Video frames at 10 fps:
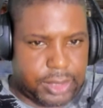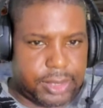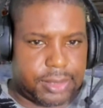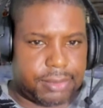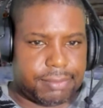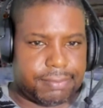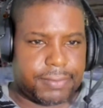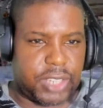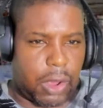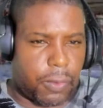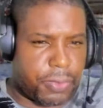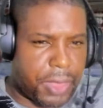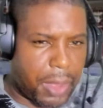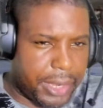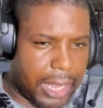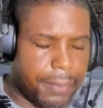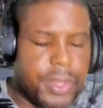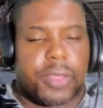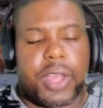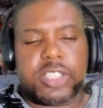So there we go. Those are my
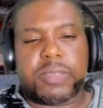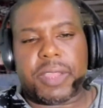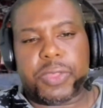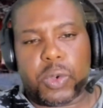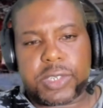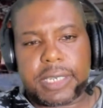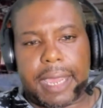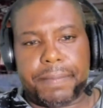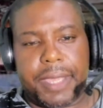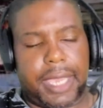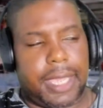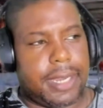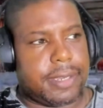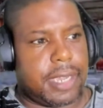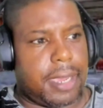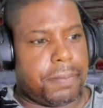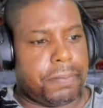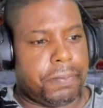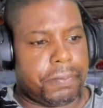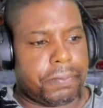thoughts on that. And
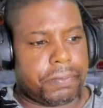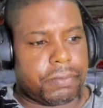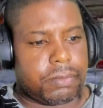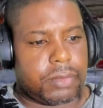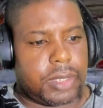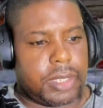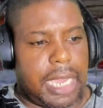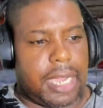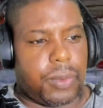yeah, it'd be